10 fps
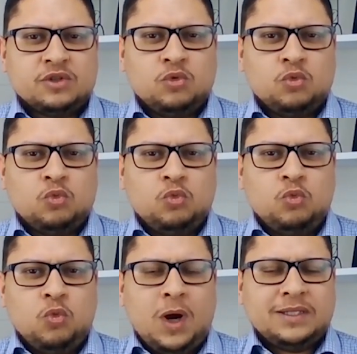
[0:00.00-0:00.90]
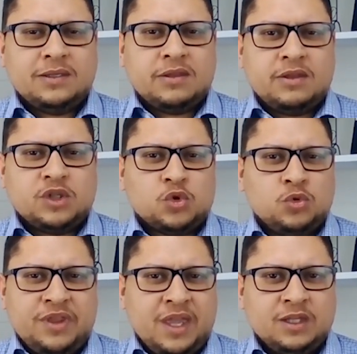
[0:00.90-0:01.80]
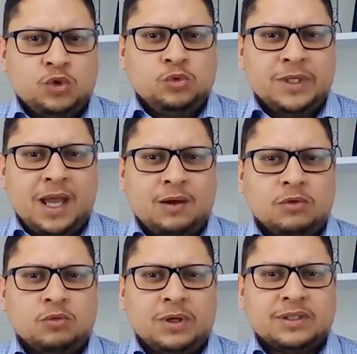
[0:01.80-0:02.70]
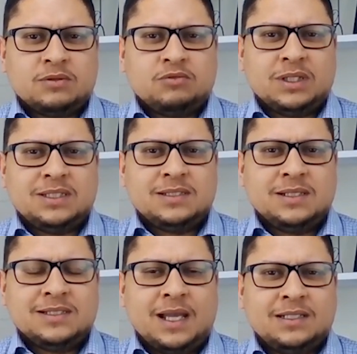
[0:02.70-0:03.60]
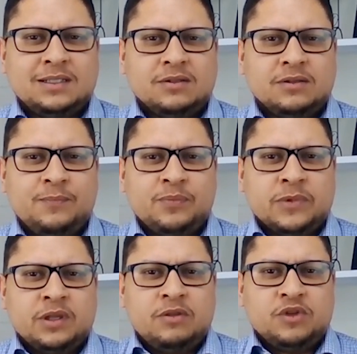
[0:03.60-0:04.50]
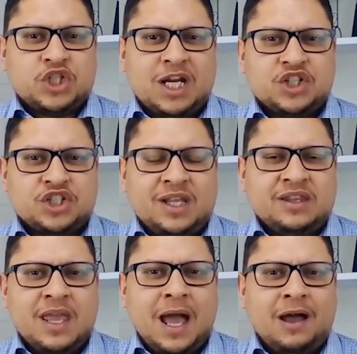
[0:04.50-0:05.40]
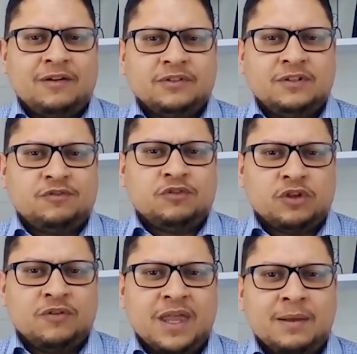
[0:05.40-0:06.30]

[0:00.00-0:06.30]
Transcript: So what should they do now, or what is exactly the challenges that they have in front of